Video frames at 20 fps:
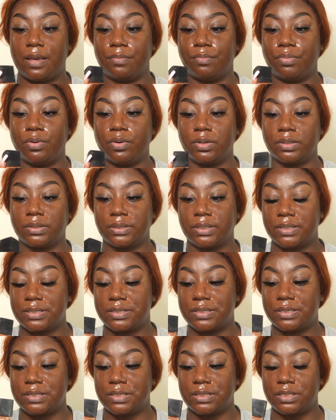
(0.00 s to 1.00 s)
and
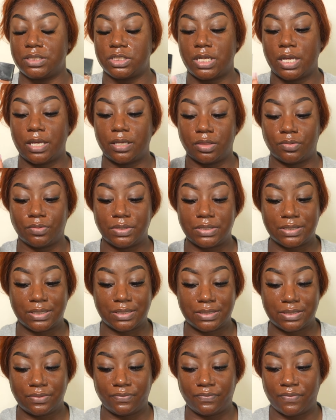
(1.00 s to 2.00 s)
poreless. It's in the shade
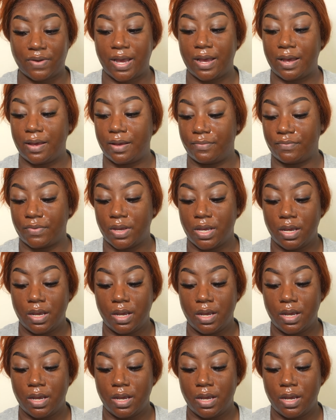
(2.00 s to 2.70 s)
365.